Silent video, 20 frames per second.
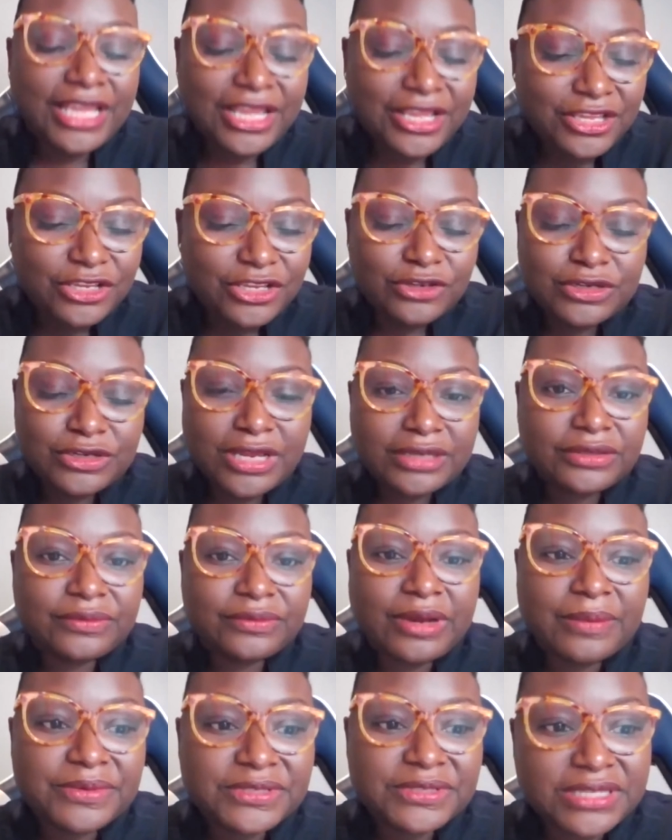thank you, Dr.
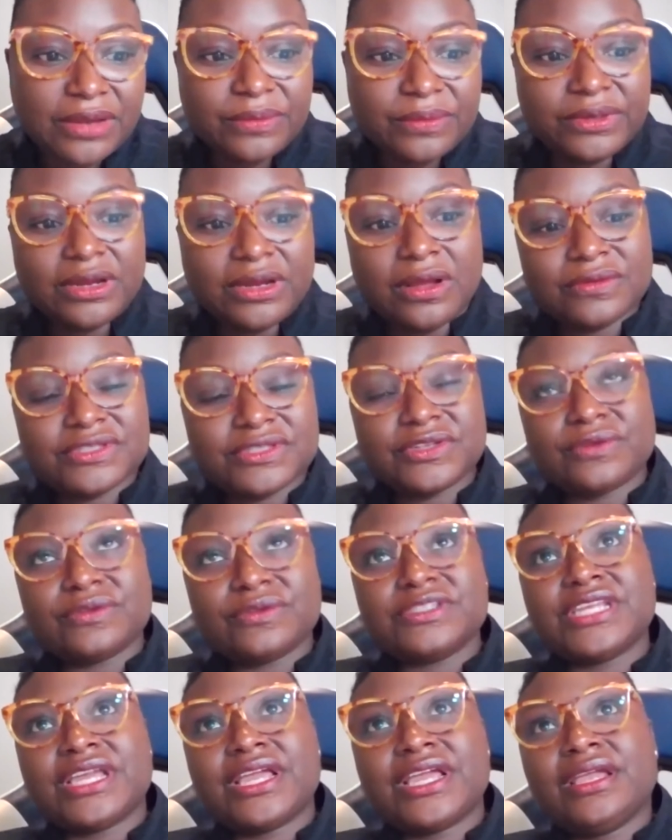Roberts. I would also
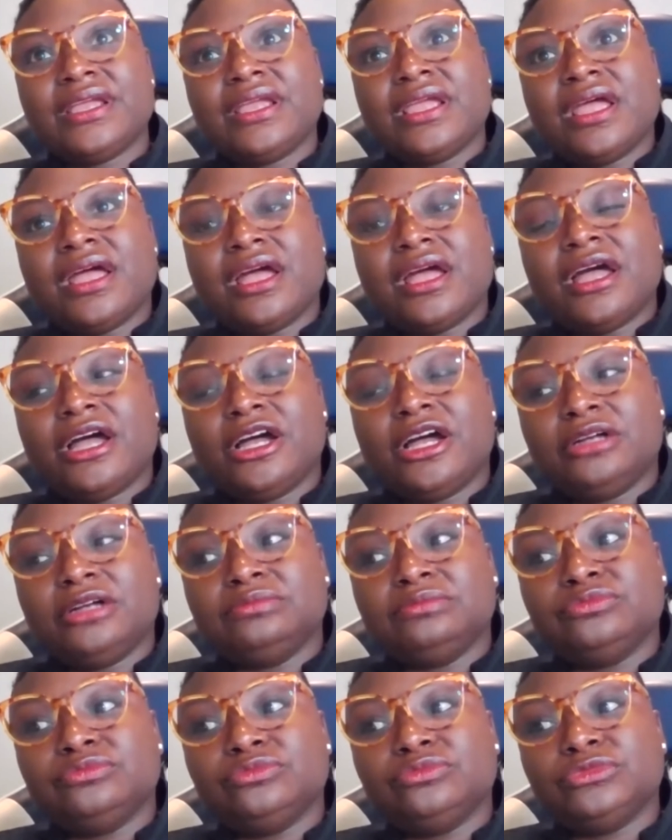say
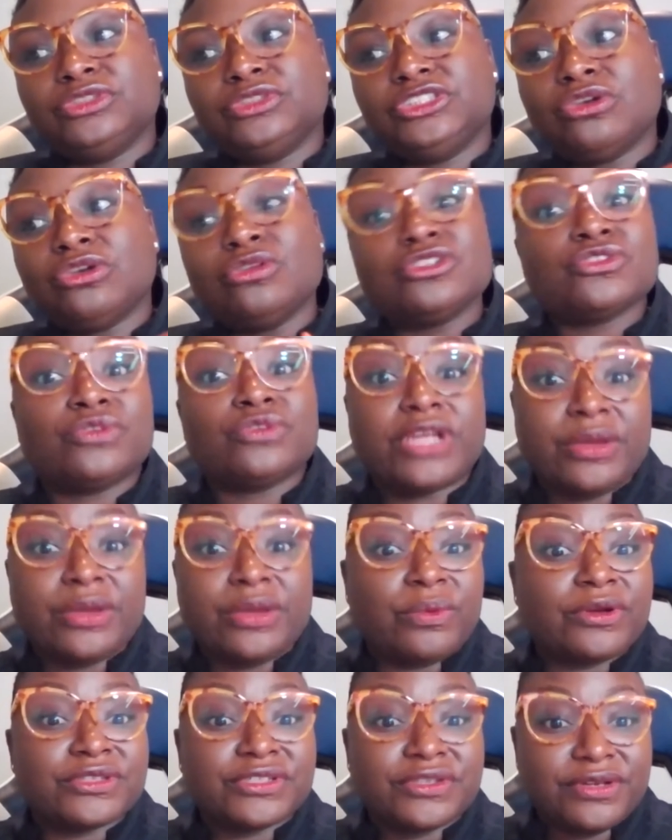social
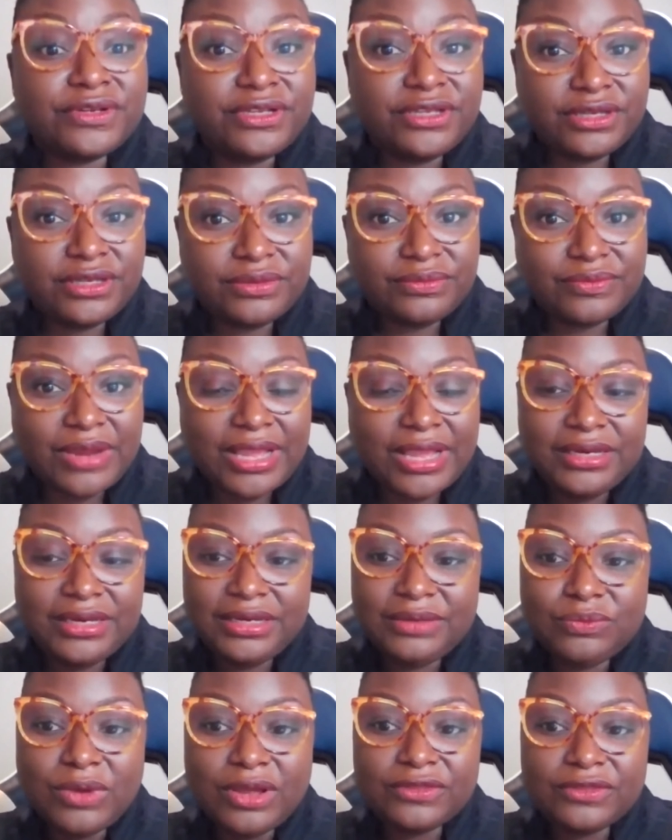networks are good, right?
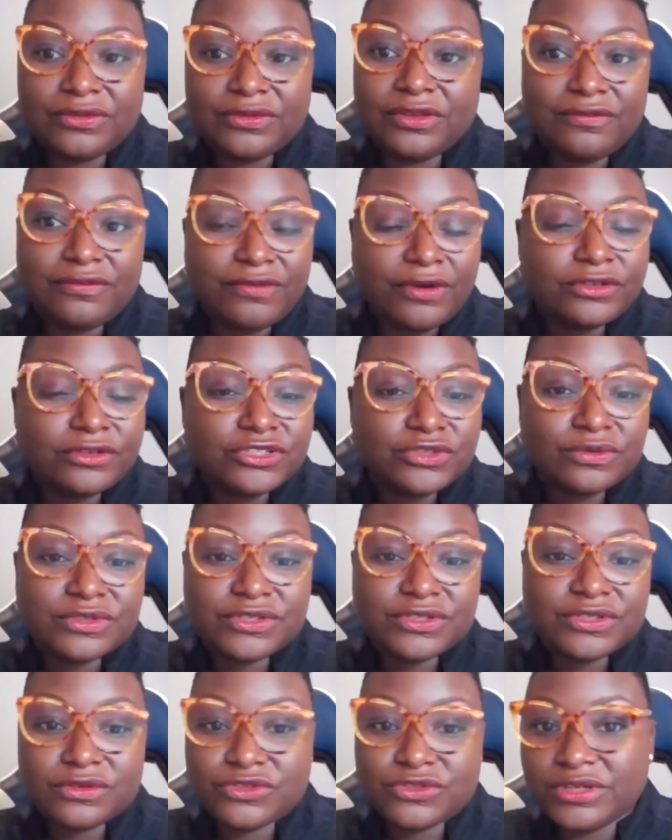Whether they're virtual
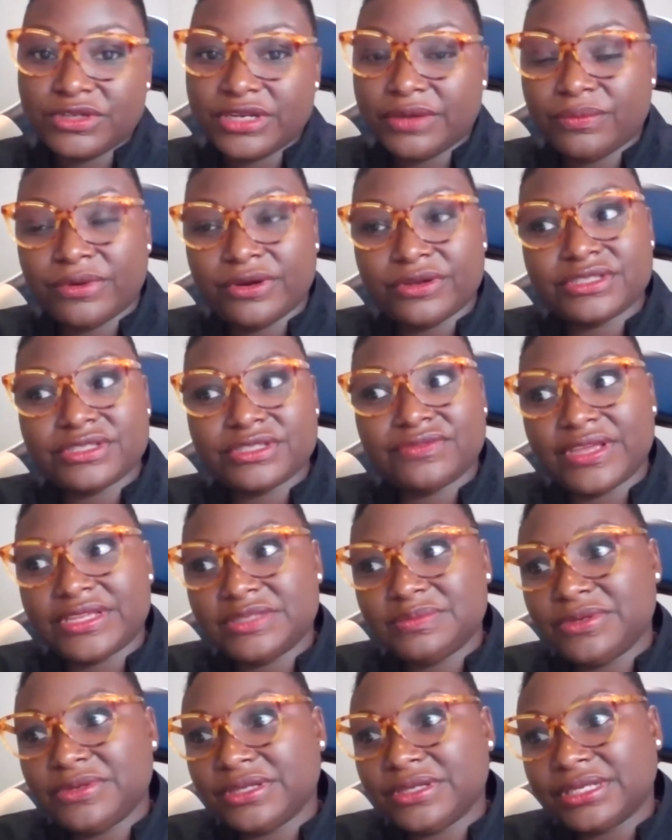social networks,
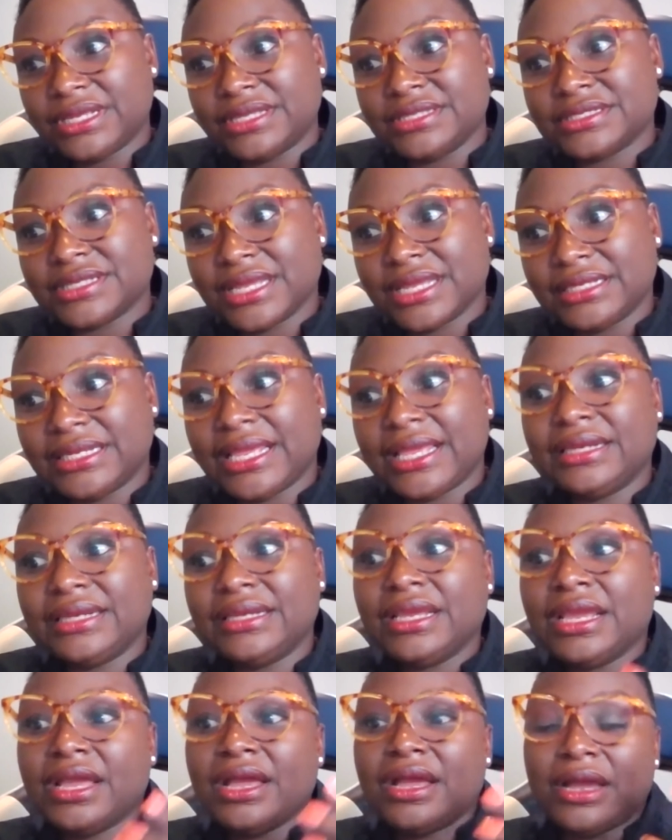Facebook, things like that.
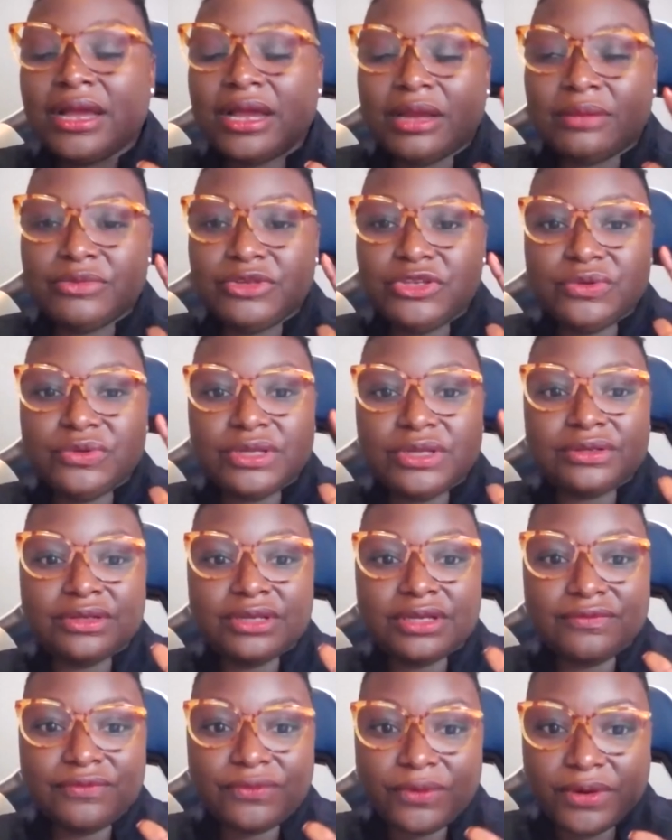You can
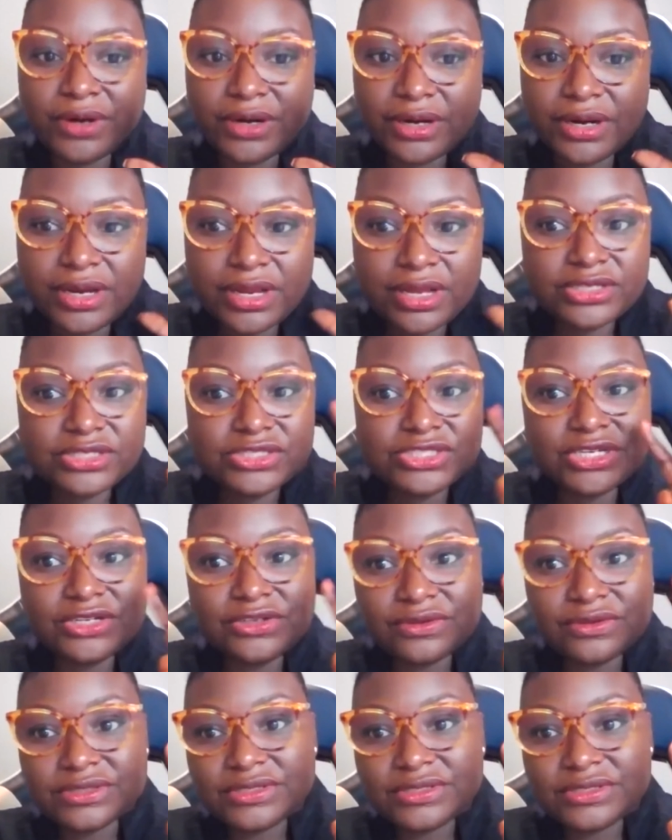look for gender